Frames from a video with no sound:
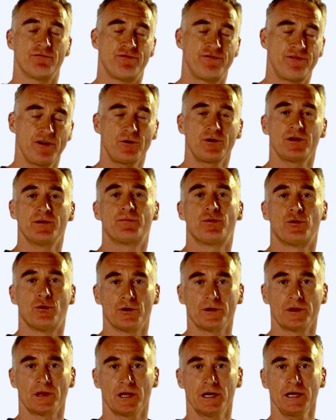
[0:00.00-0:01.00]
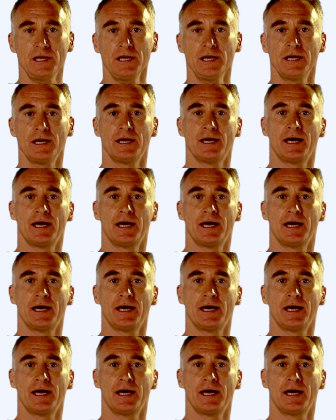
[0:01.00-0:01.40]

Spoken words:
very importantly,